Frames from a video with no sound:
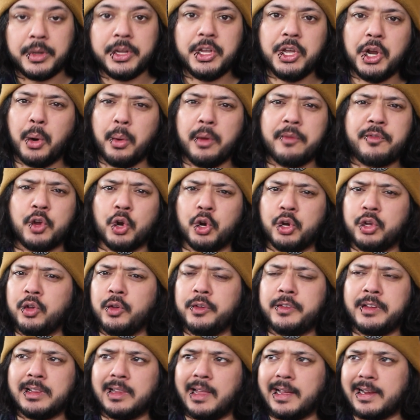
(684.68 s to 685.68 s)
But you know, if you're
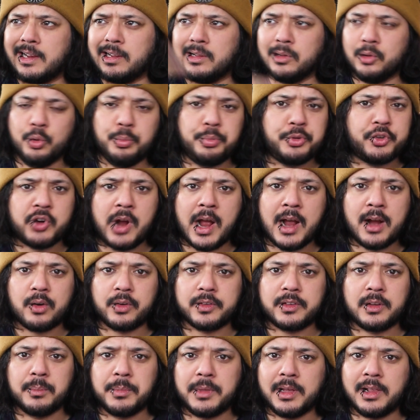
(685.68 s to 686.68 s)
using like a loop track or
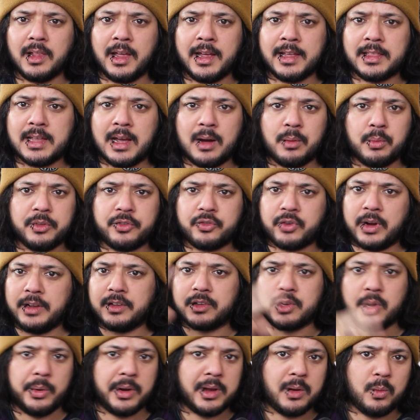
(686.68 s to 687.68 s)
something like that with
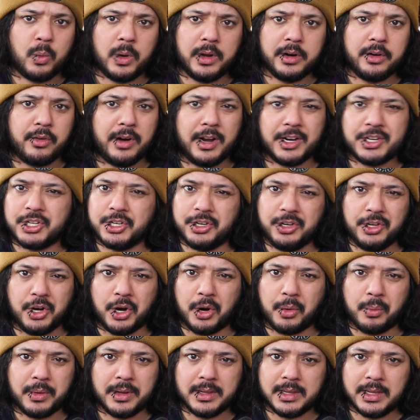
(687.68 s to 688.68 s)
trains going in one direction, you
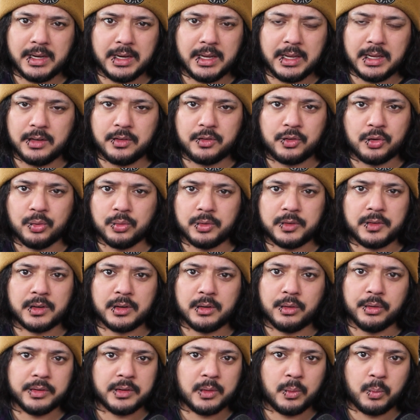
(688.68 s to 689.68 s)
don't really need two
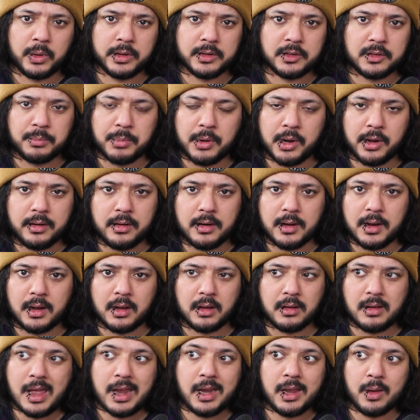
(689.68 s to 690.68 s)
signals in one spot
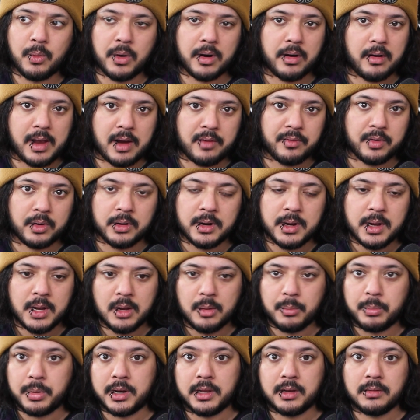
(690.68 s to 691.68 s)
anywhere ever.
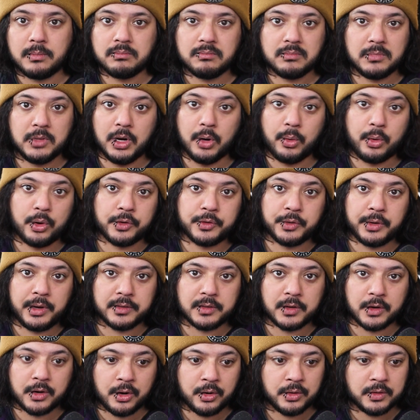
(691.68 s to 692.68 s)
But it, you know, it also
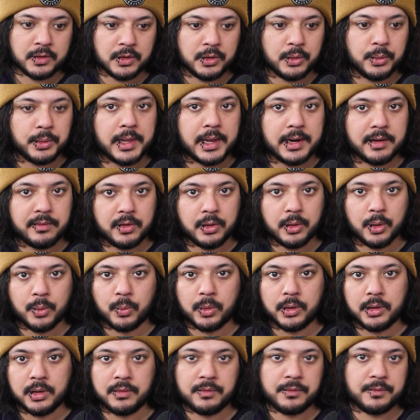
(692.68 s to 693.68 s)
doesn't hurt to do that if you don't
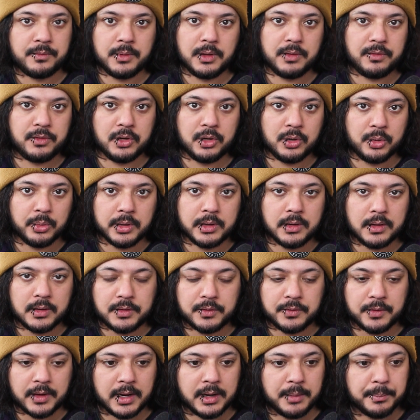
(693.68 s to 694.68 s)
want, if you do it,
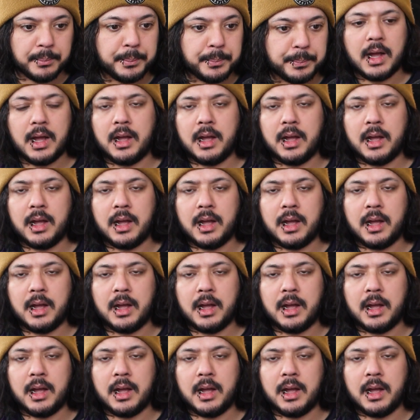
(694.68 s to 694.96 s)
it's fine.